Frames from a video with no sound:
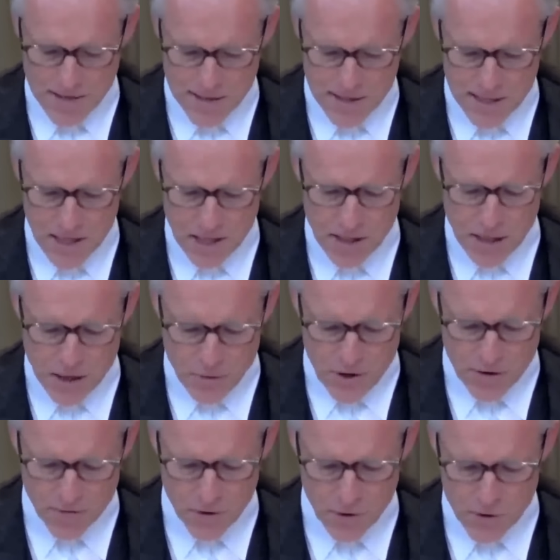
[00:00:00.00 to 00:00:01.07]
and
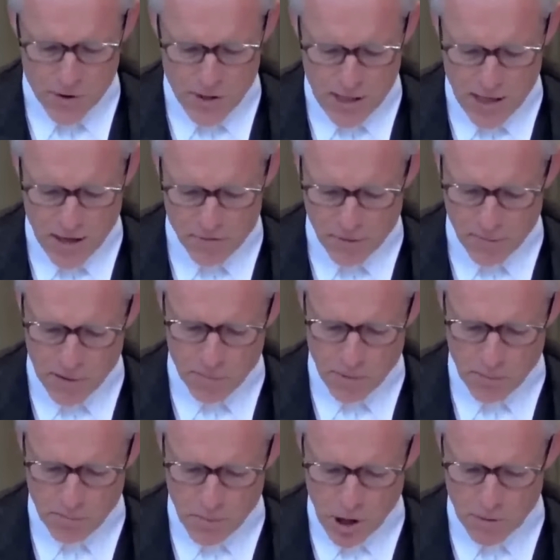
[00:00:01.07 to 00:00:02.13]
seek refuge there
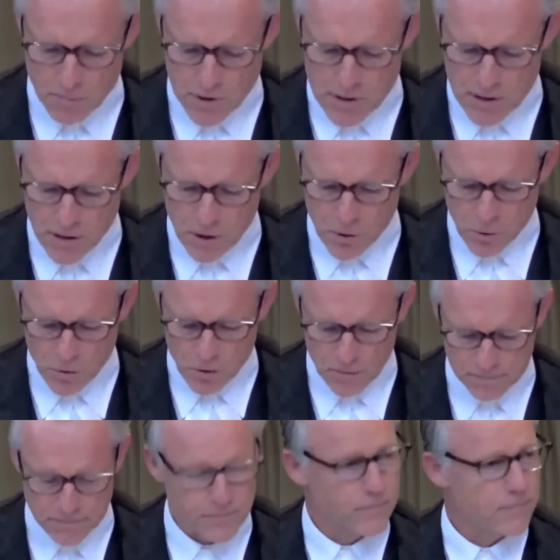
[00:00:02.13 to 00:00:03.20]
from the bombardment in the
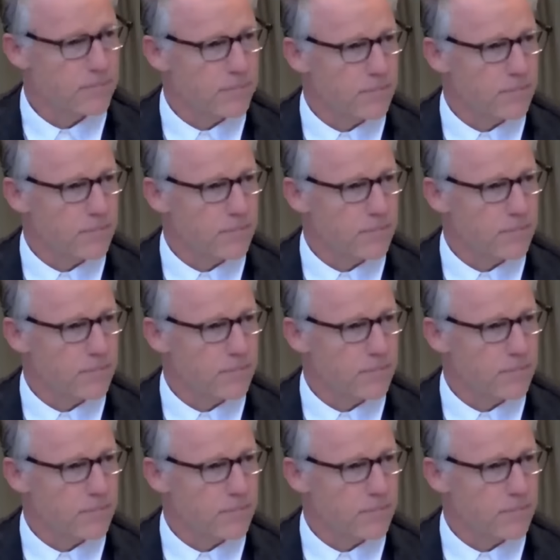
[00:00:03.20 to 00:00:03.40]
north.